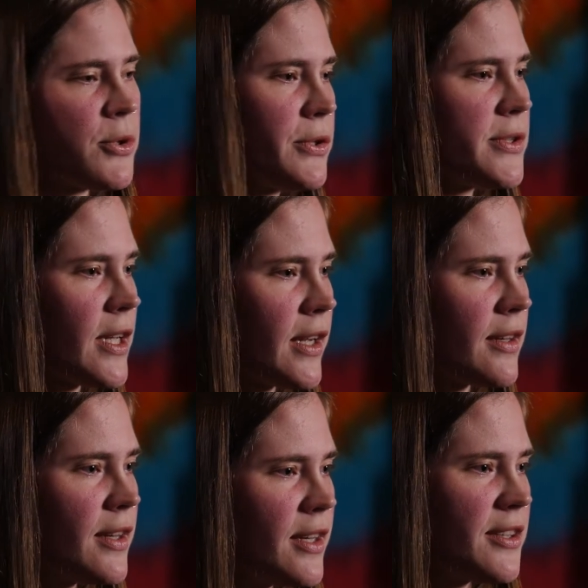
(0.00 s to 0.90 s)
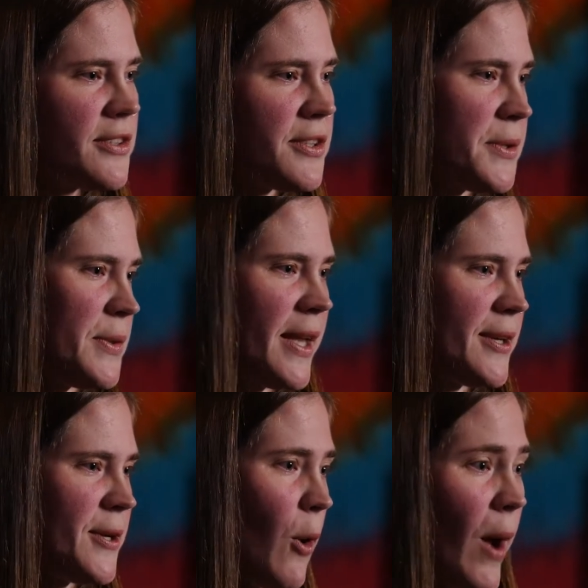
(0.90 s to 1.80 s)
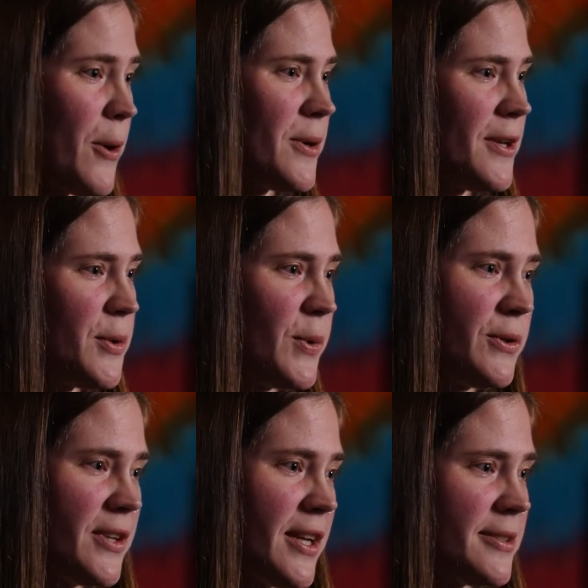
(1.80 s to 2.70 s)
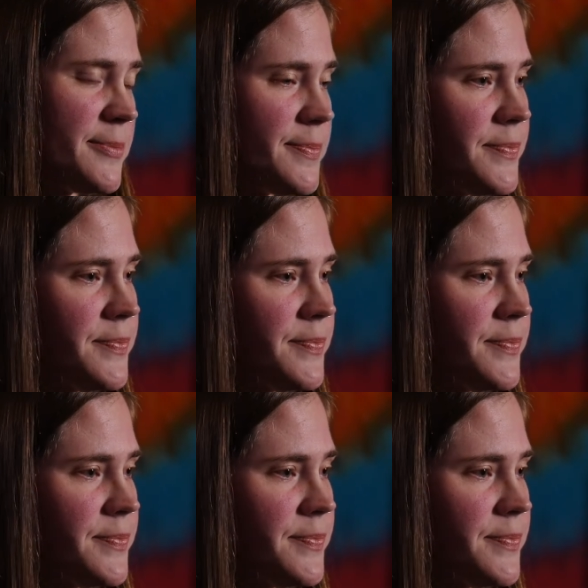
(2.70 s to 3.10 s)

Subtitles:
producing to then go out in the world again.